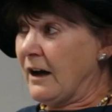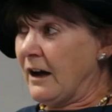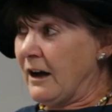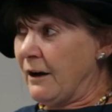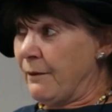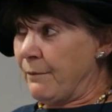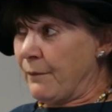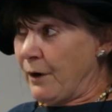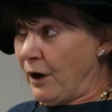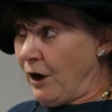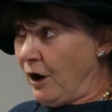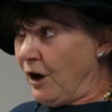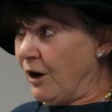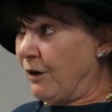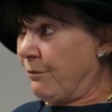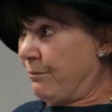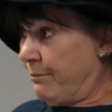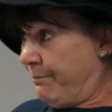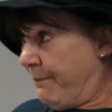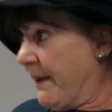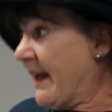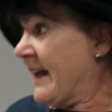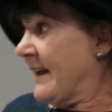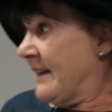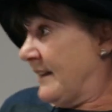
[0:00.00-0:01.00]
are
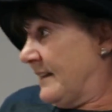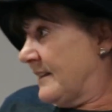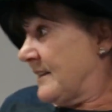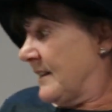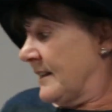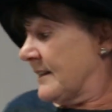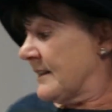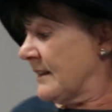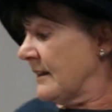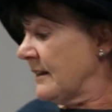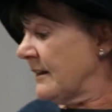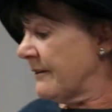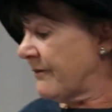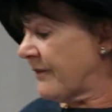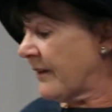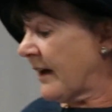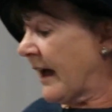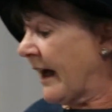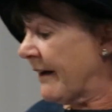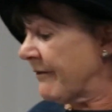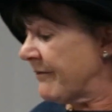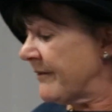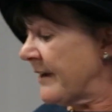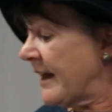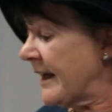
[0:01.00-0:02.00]
paid to deliver
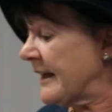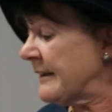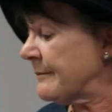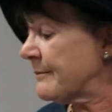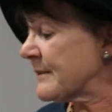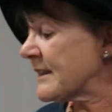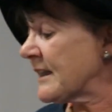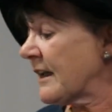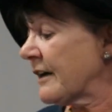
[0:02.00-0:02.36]
have names